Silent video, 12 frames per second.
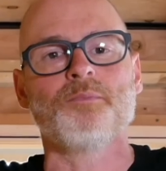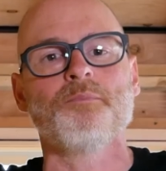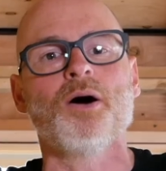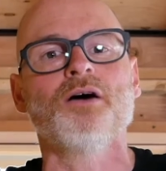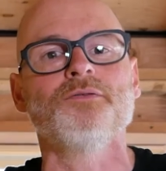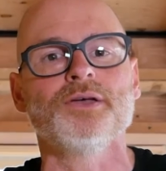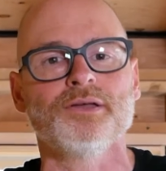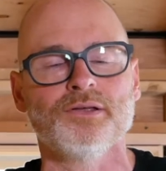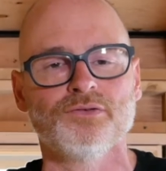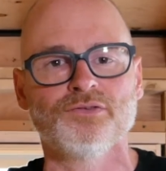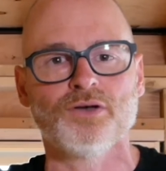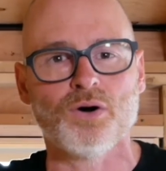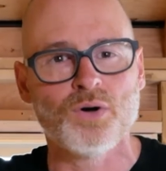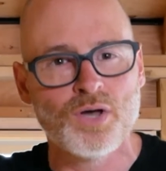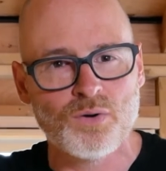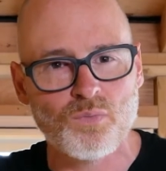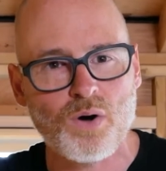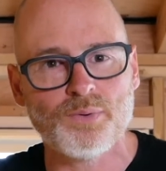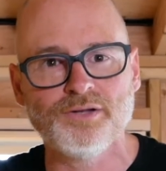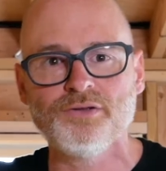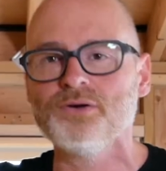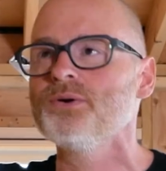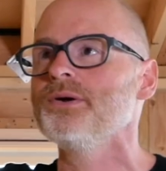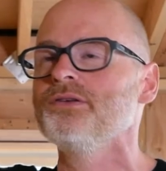above it. So what we
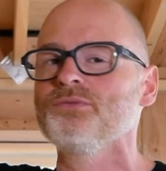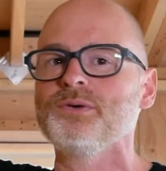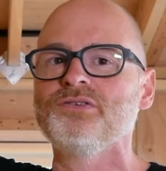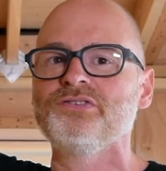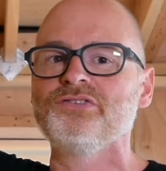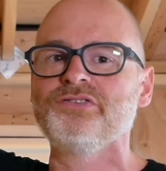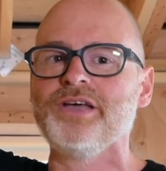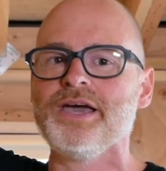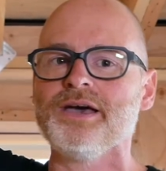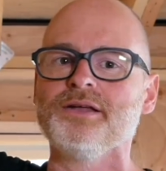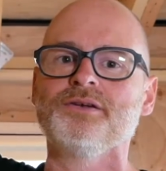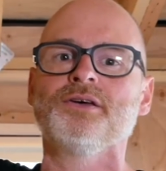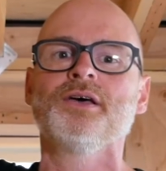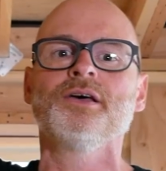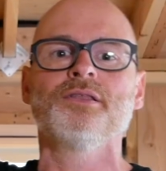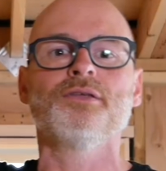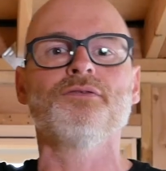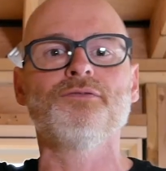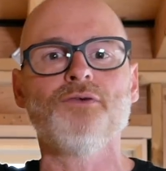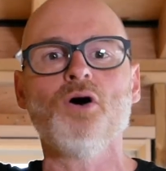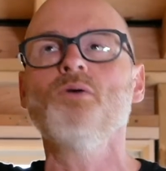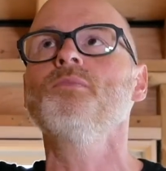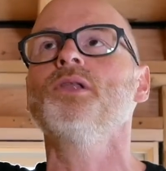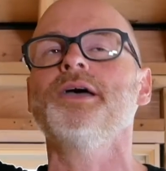do is we stand the
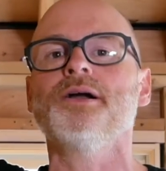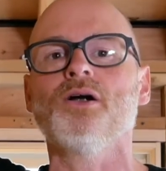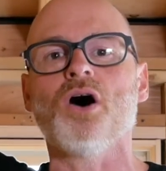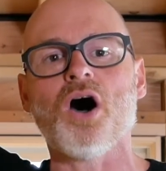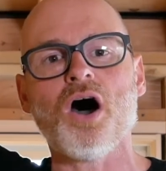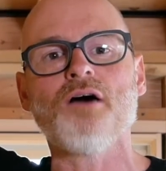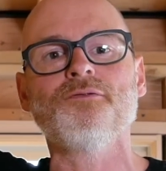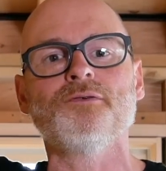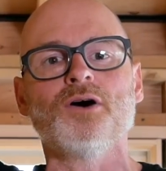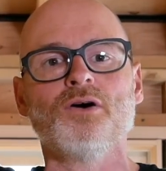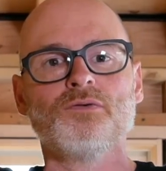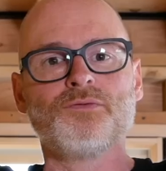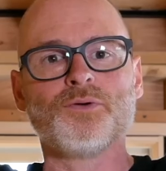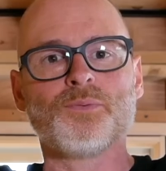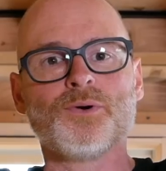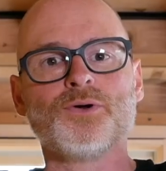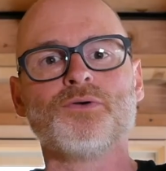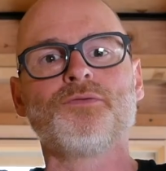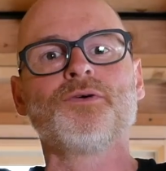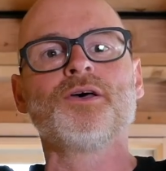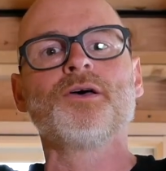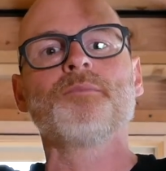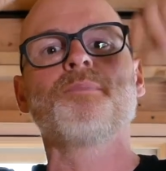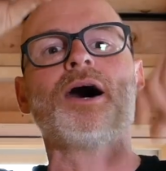foam layer off of the roof
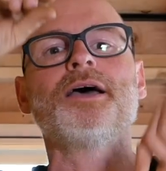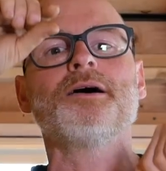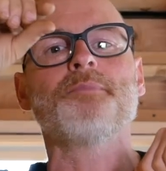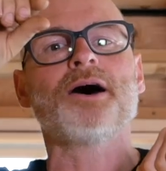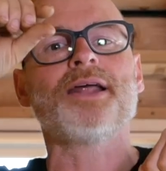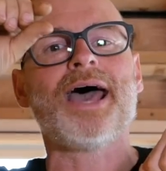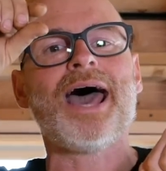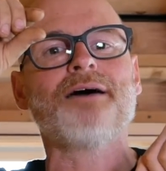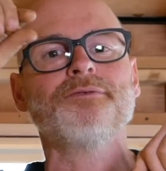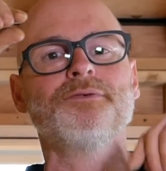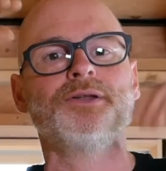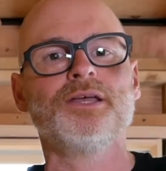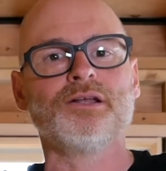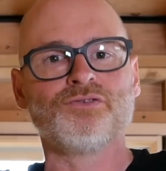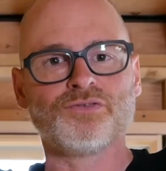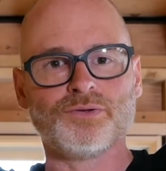by about 1/2 of an inch.